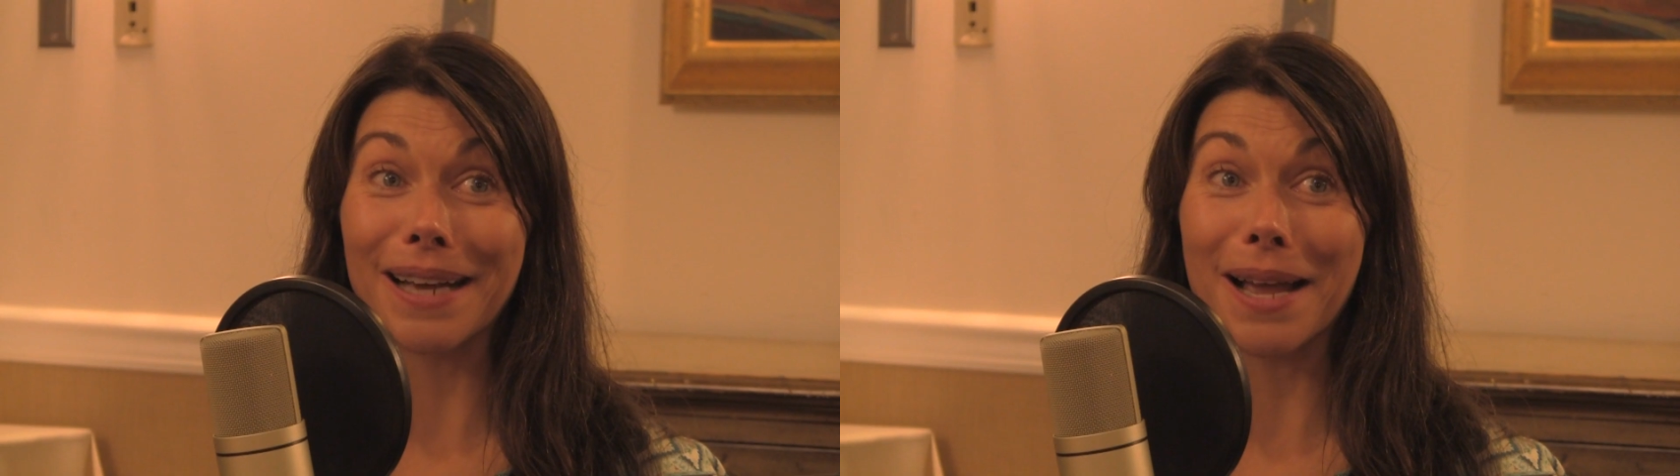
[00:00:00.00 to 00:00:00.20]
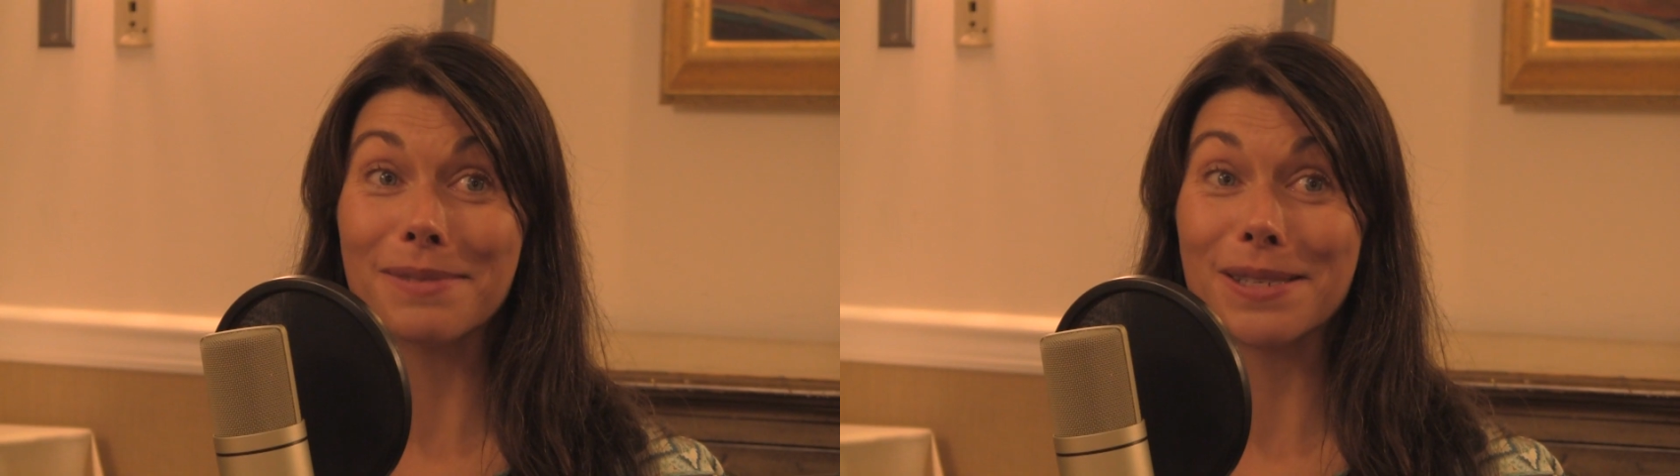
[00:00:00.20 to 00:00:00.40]

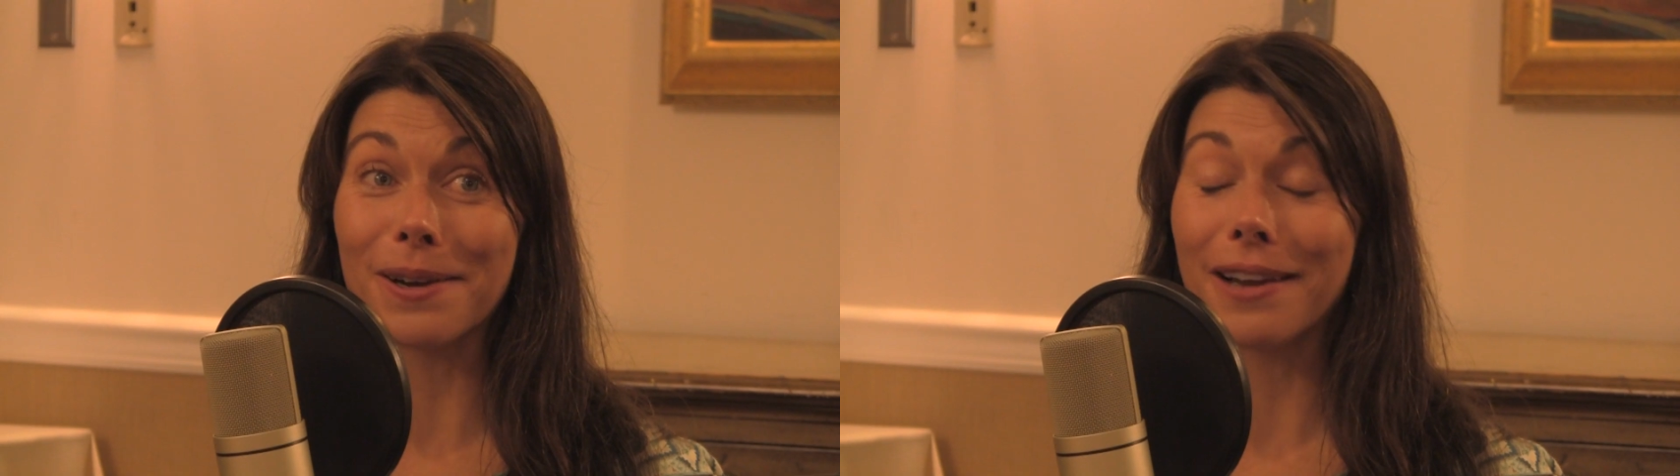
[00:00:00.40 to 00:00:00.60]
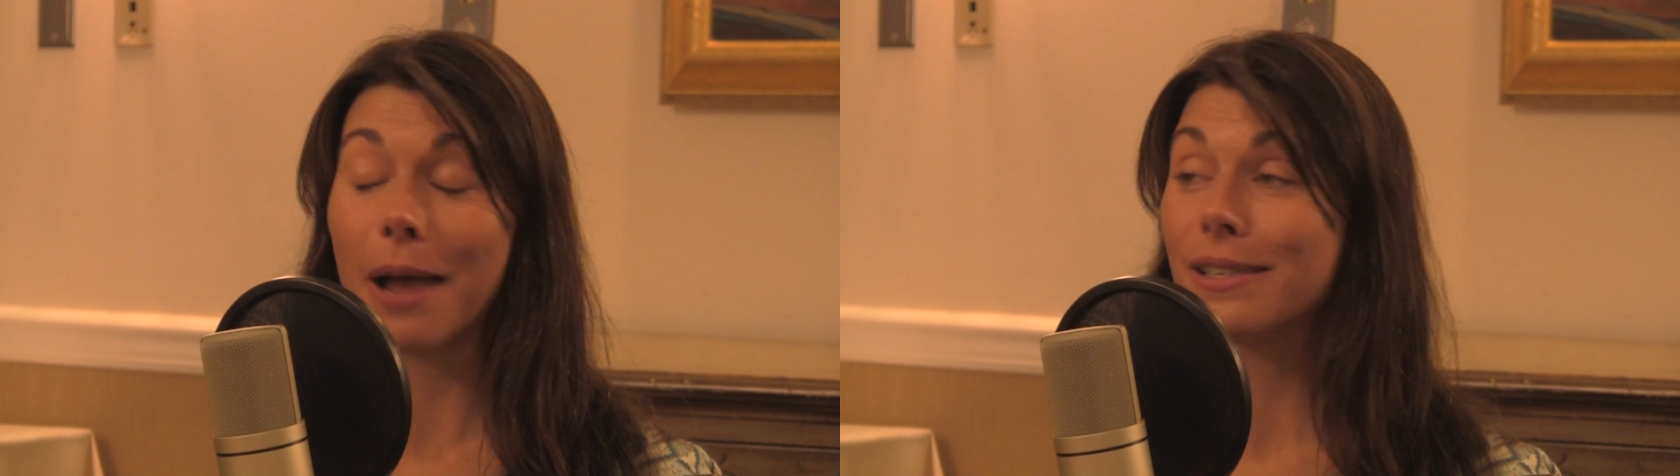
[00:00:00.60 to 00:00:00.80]
I'm
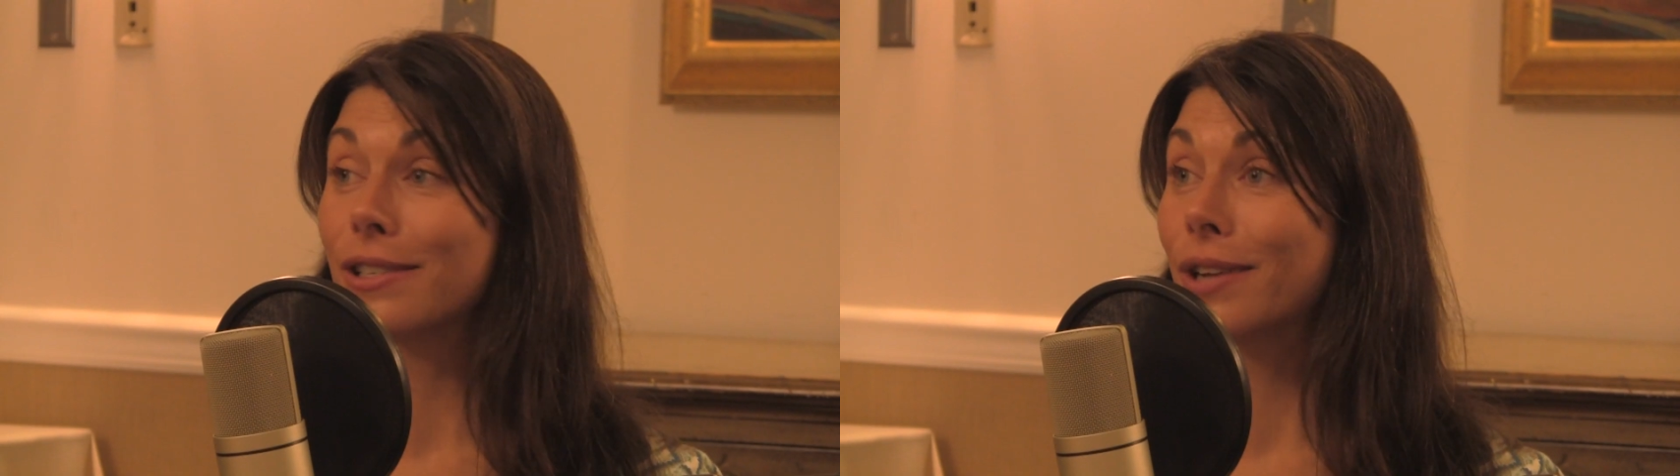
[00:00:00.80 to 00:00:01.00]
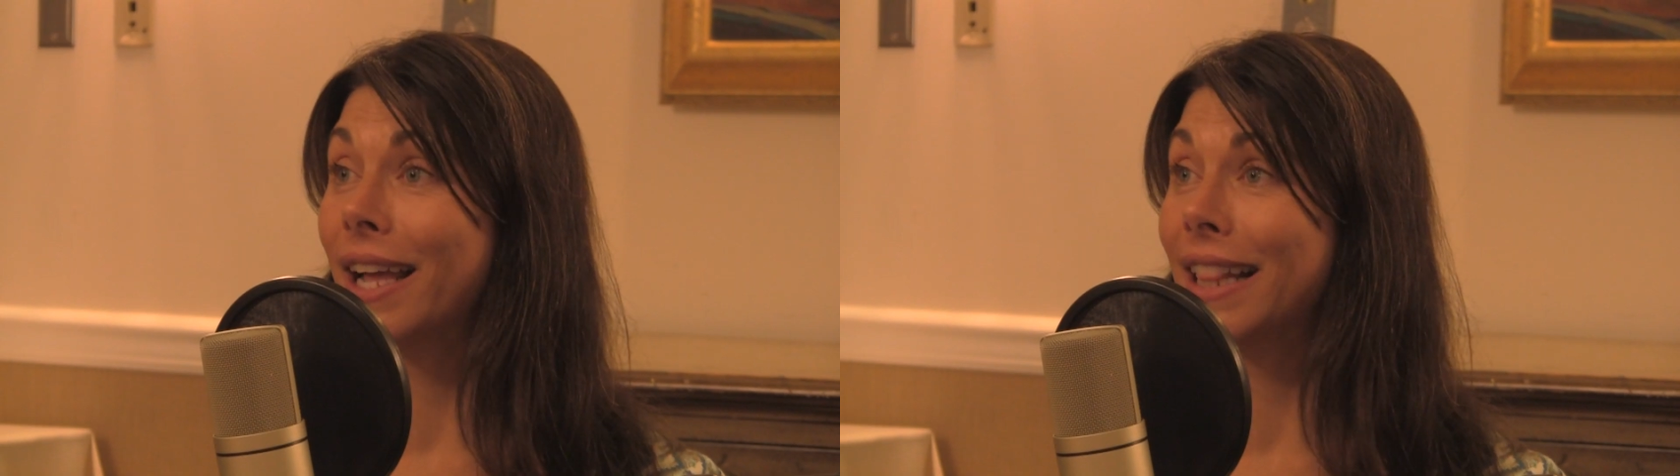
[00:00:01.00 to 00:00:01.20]
sorry, I was
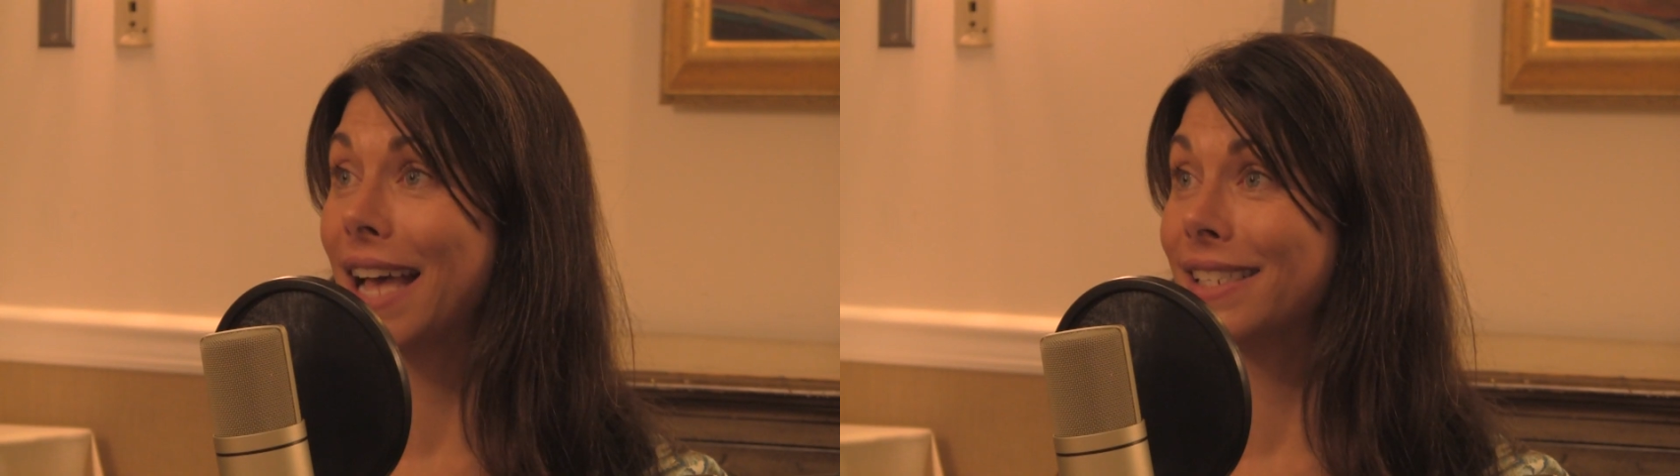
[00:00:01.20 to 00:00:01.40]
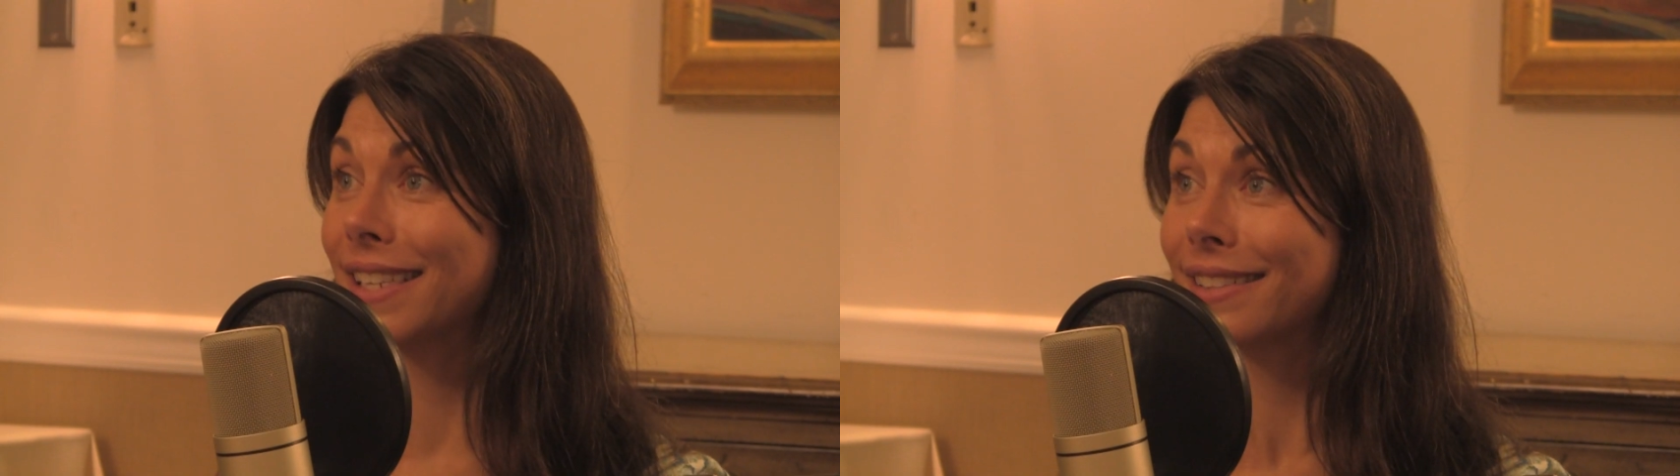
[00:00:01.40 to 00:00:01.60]
trained
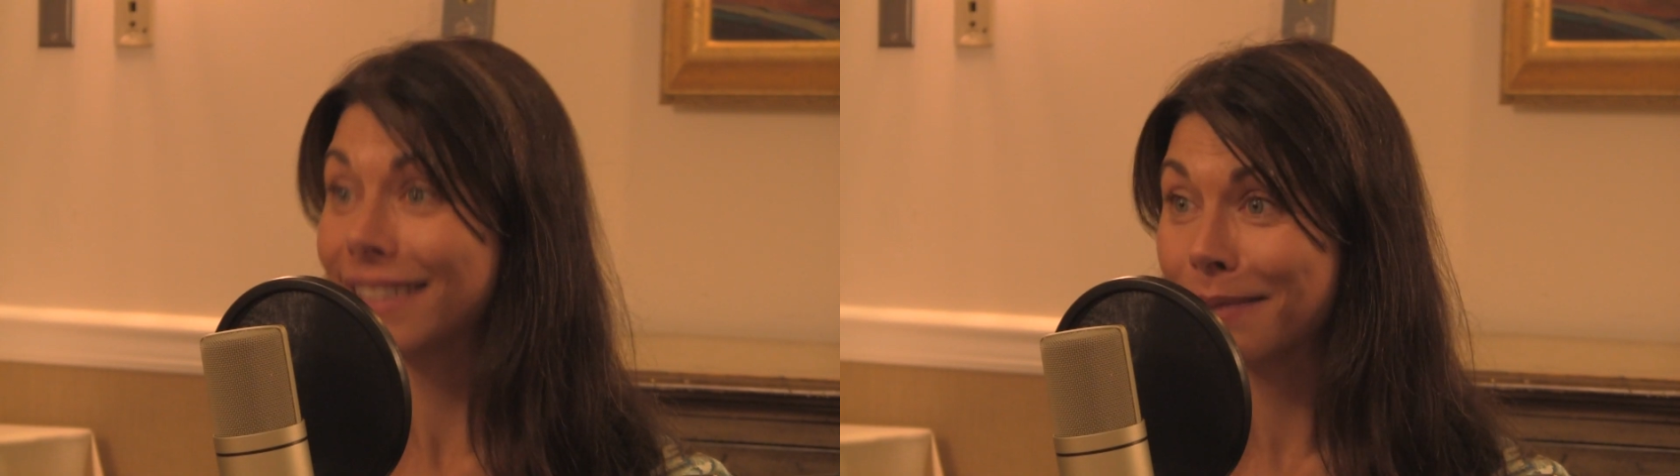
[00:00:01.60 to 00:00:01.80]
classically.